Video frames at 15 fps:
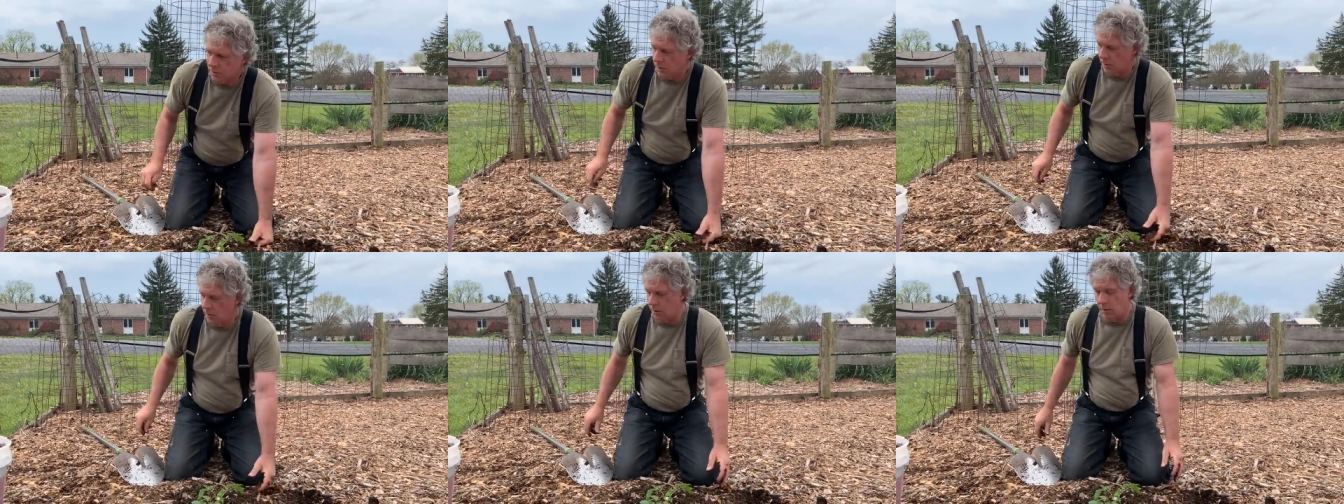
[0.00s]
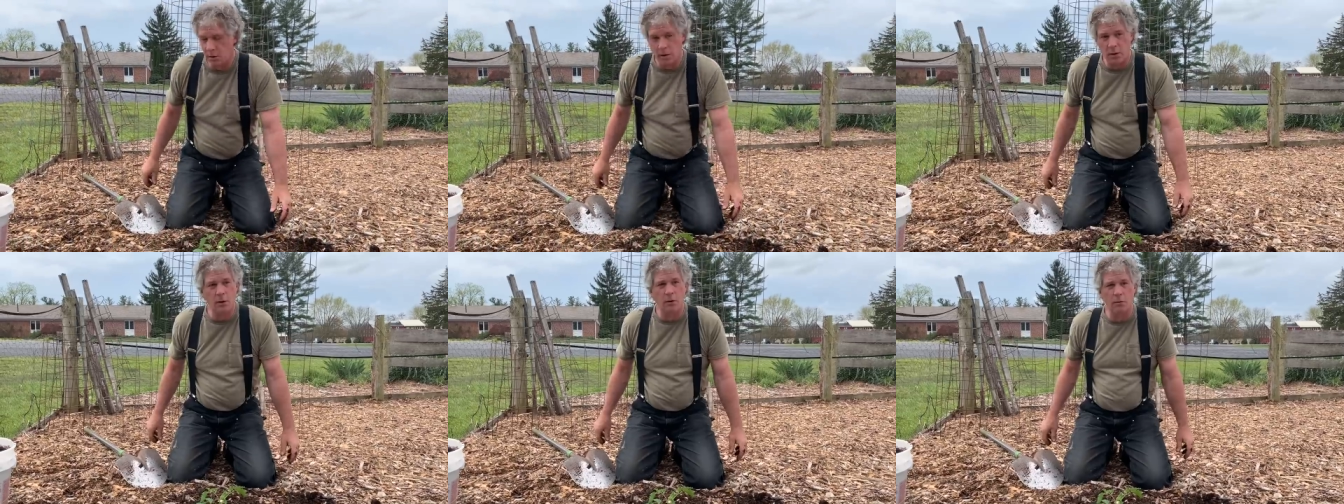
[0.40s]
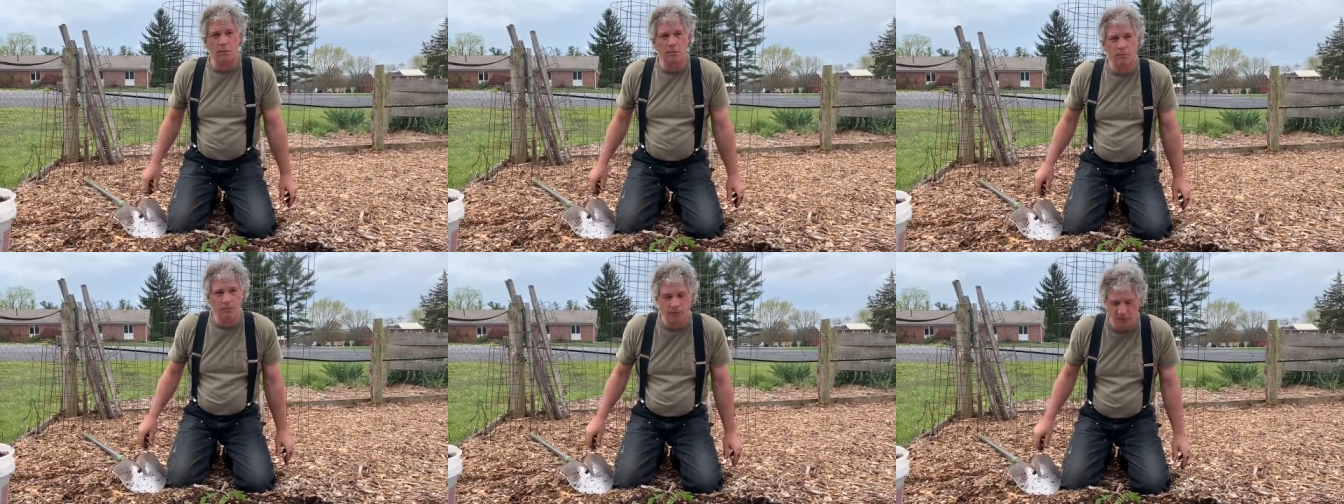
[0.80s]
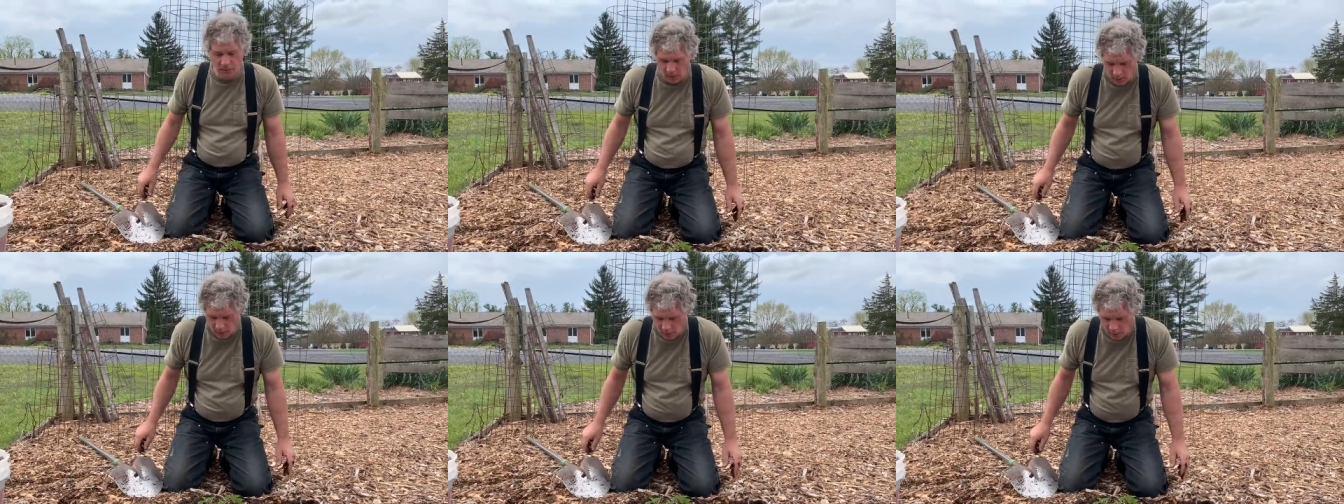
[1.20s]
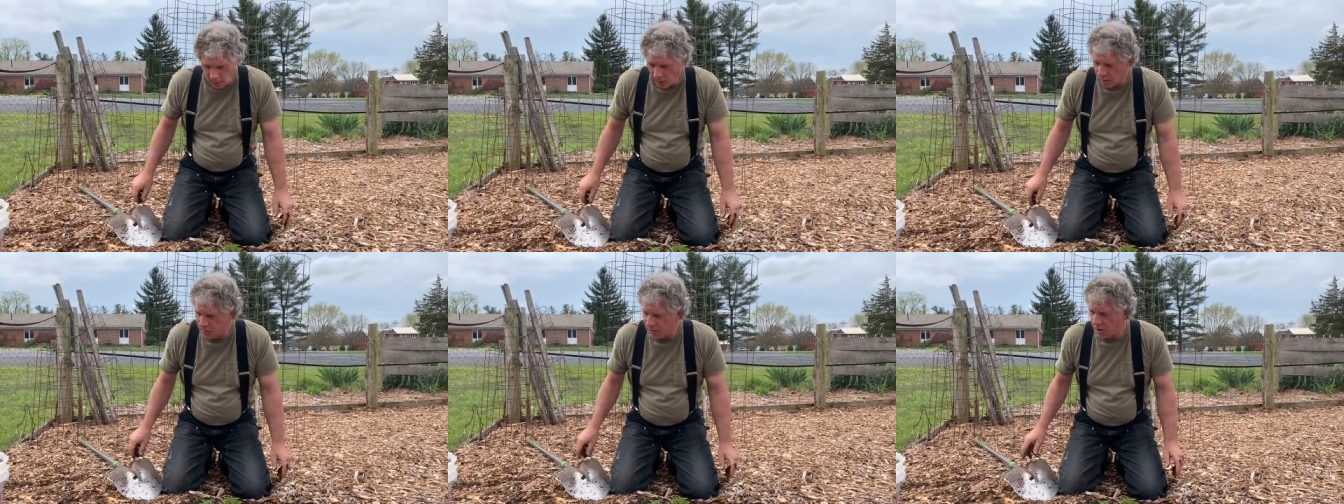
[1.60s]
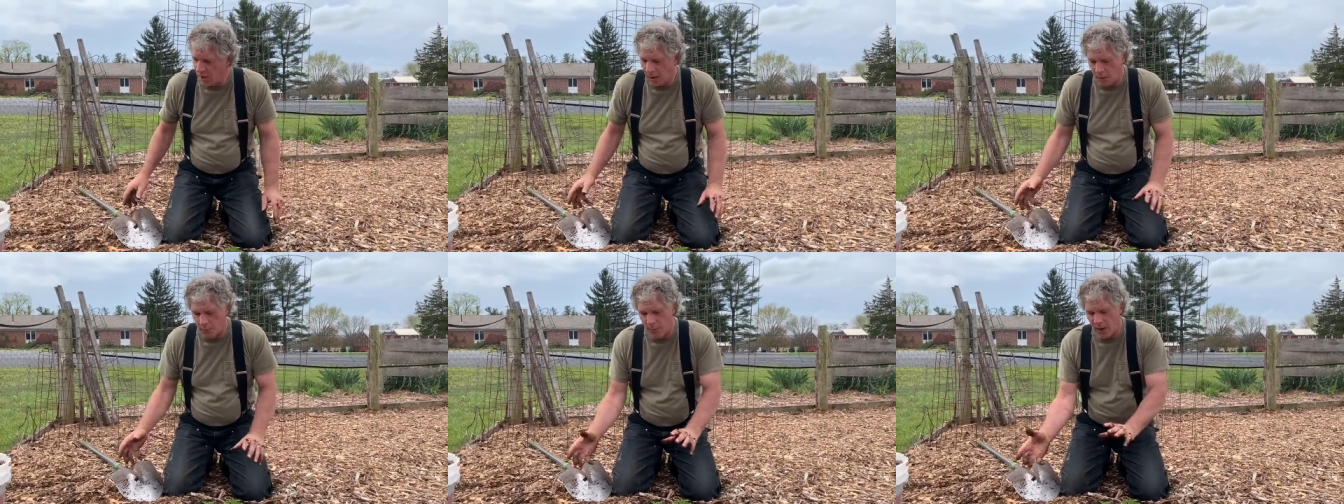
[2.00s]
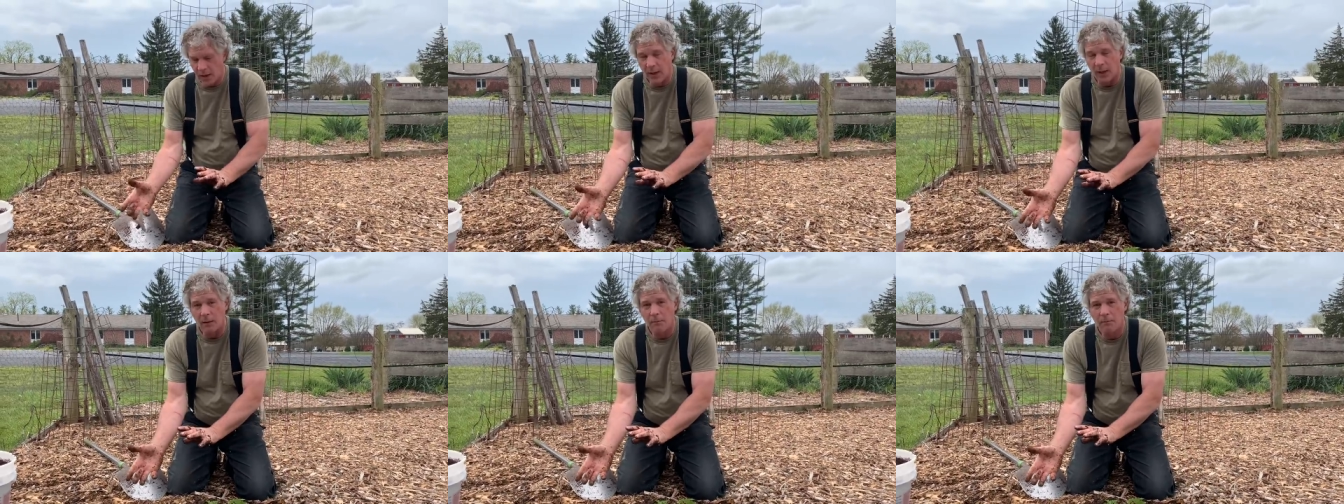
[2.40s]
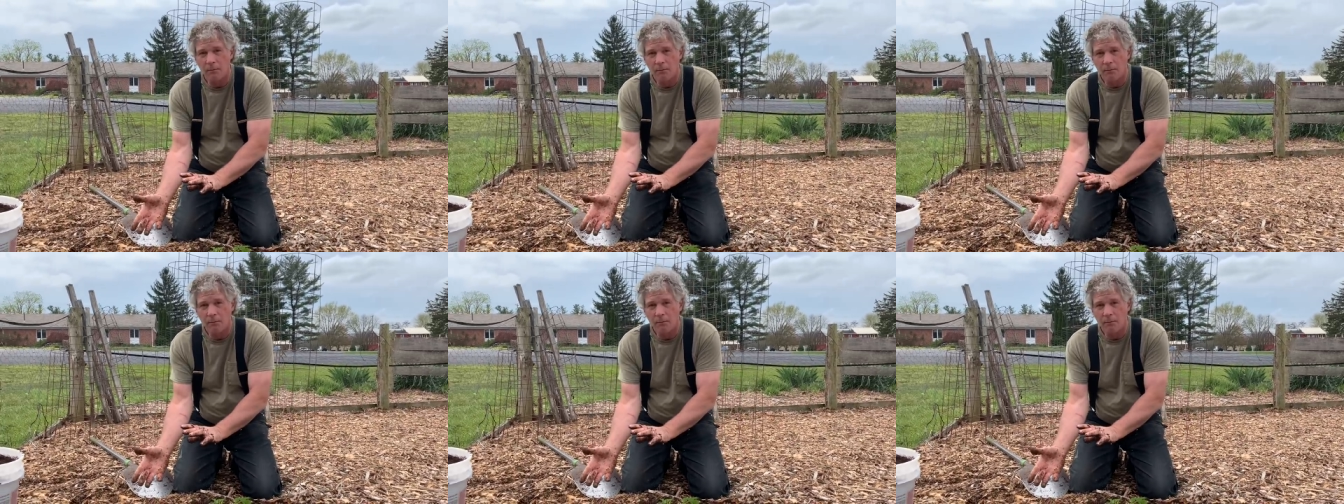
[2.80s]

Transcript: that you can do is take a bucket